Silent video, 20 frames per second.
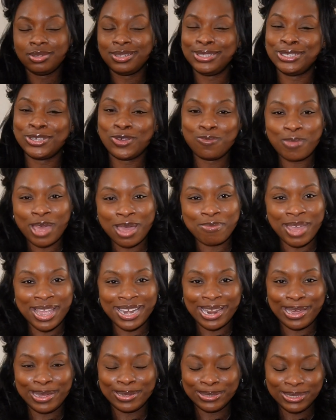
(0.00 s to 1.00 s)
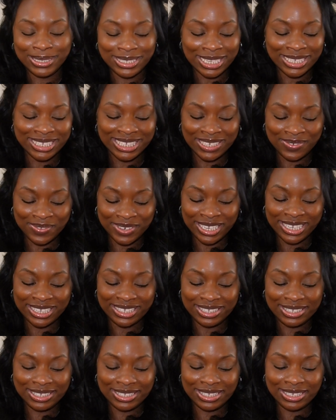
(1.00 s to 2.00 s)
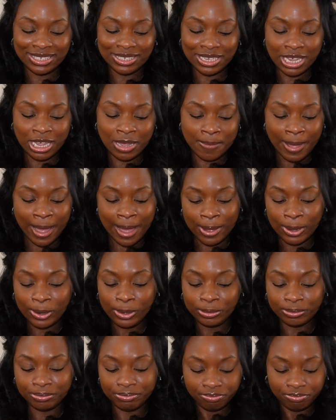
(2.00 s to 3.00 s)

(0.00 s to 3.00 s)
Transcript: Don't mind my nails. Let's see what it's about.